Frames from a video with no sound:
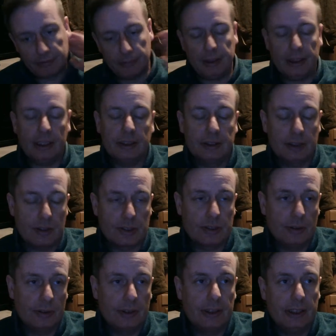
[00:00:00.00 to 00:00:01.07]
me, I just
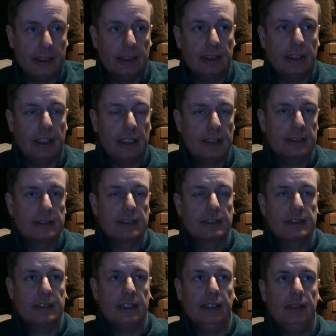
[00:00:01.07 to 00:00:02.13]
don't think it has the
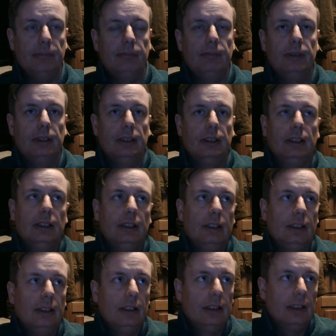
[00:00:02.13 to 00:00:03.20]
same.
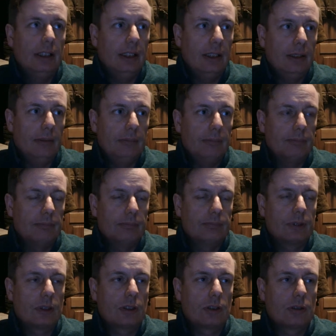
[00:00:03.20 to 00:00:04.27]

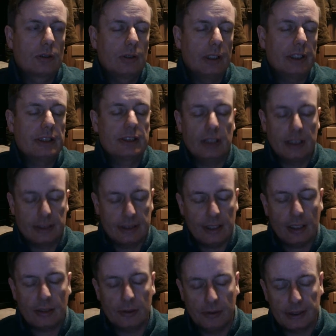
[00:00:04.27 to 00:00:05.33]
It's
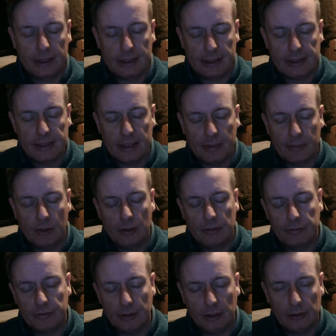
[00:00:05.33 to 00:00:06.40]
not going to get the same cult
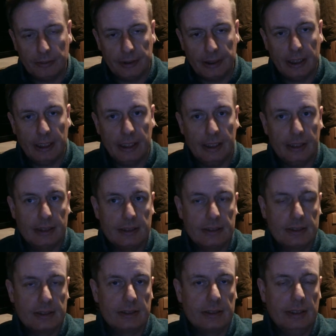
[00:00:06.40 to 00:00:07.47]
following
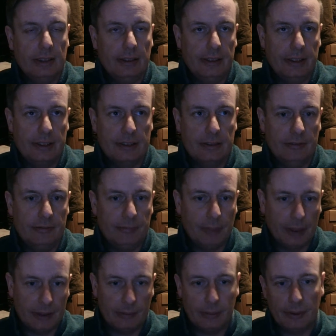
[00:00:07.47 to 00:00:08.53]
as the likes of
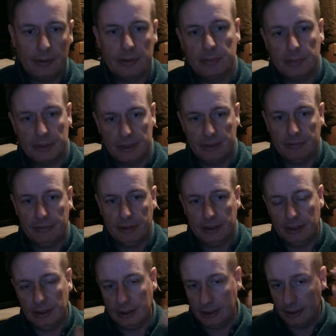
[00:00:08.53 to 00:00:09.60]
Band of Brothers and Pacific,
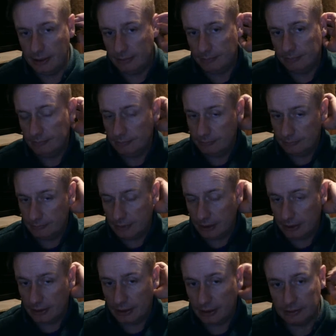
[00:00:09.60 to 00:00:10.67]

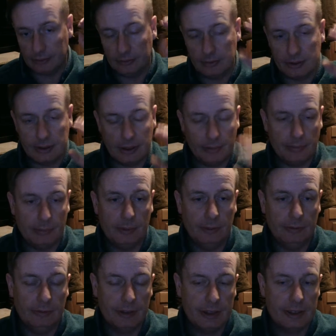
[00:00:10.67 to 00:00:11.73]
and those type of
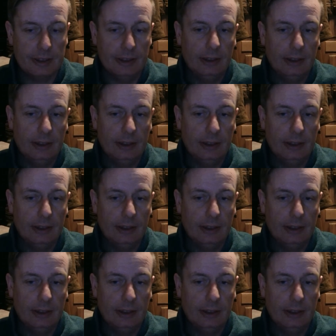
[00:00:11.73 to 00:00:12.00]
movies.